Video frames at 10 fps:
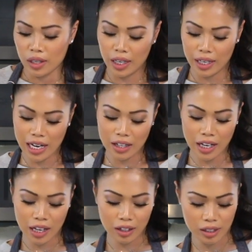And now
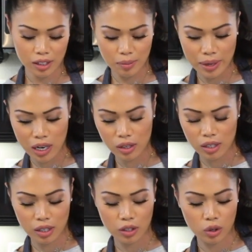that it looks
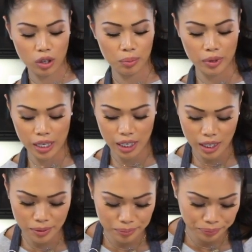about incorporated,